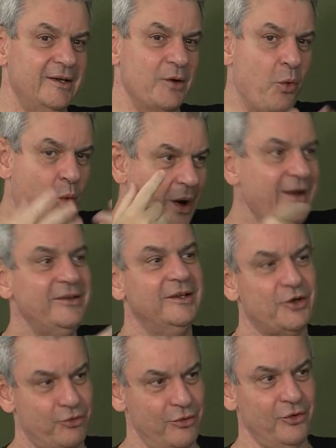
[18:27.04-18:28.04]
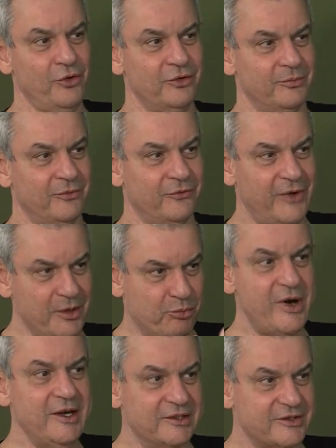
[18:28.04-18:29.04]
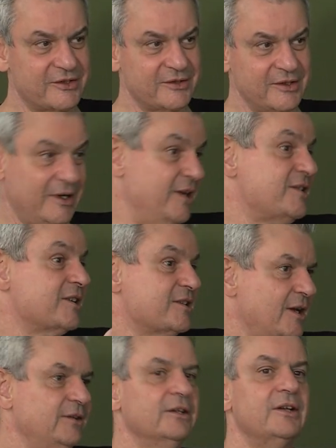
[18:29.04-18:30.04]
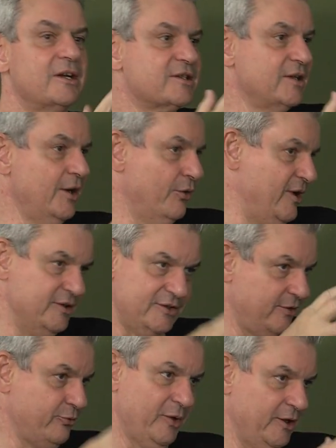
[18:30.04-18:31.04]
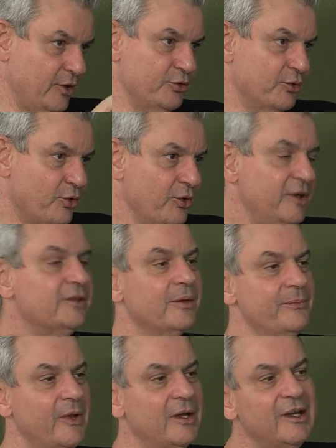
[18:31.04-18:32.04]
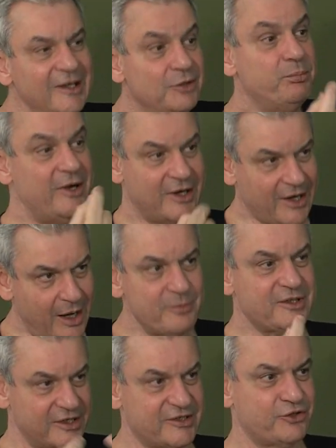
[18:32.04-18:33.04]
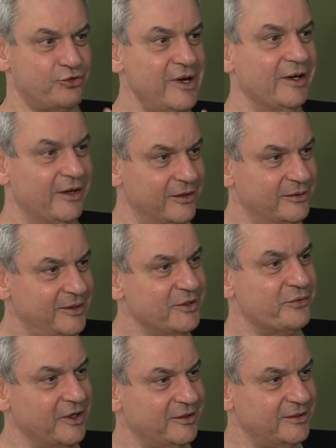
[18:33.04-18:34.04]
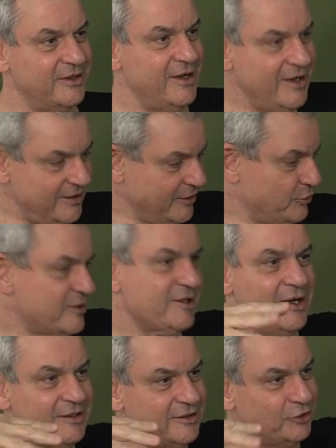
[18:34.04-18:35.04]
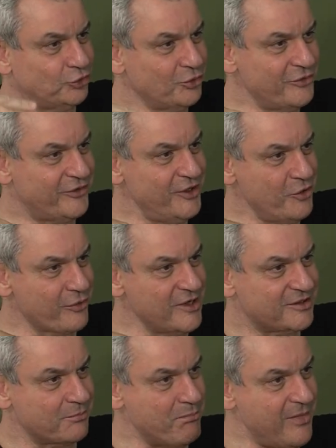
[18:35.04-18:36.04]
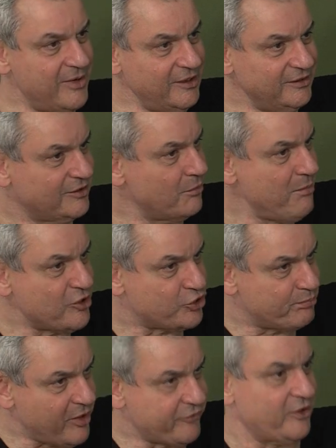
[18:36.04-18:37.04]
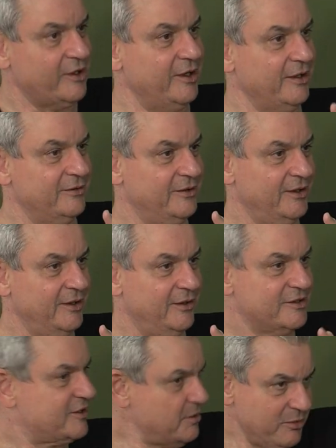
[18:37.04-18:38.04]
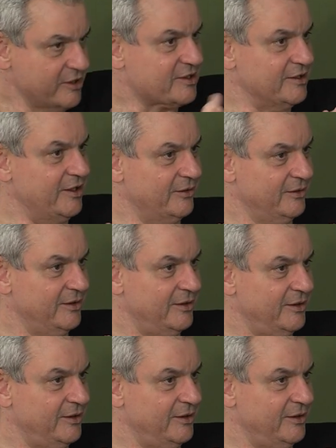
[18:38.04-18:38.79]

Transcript: when the chronon vibrates, gets excited, accelerates, never mind how you call it, it becomes a string, in effect. In other words, the two theories intermesh perfectly, seamlessly.